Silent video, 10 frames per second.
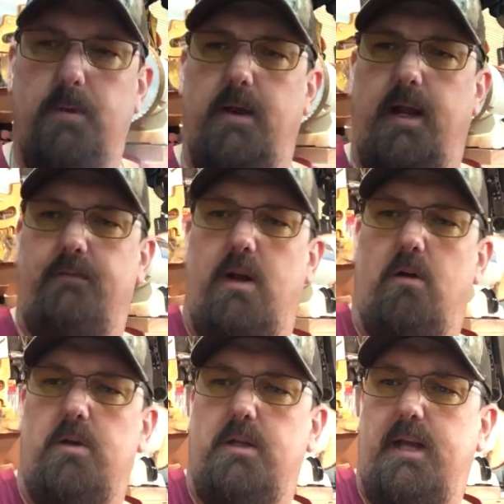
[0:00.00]
and I've
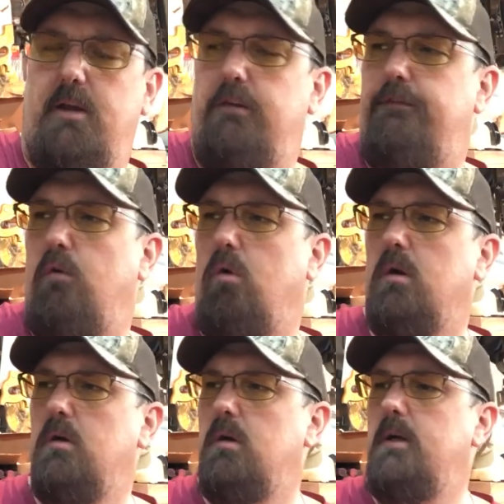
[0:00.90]
narrowed it down to 4.
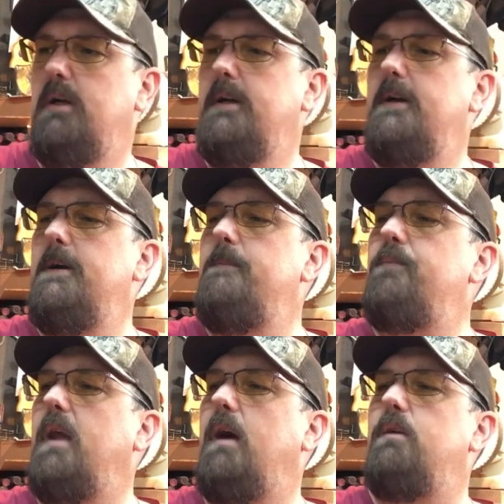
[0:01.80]

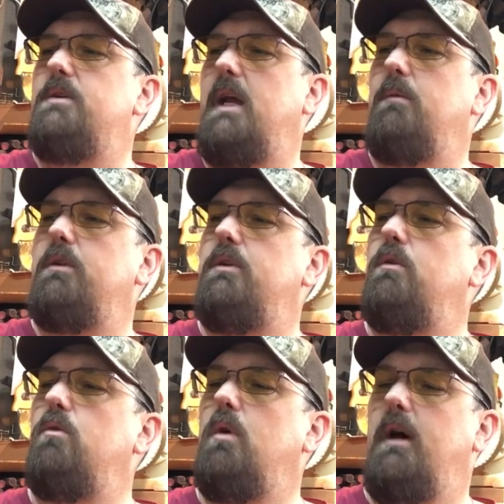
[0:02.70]
I was able
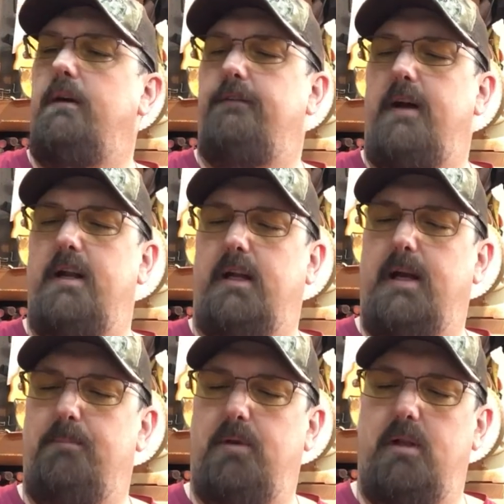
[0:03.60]
to find a
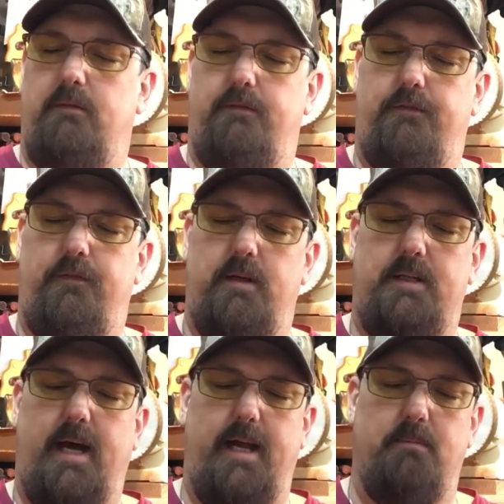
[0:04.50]
couple of
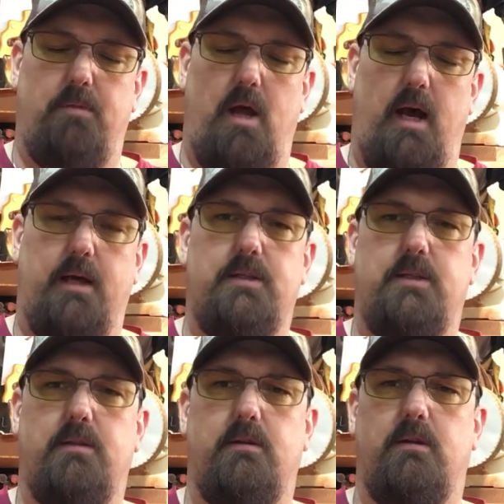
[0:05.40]
Italian blocks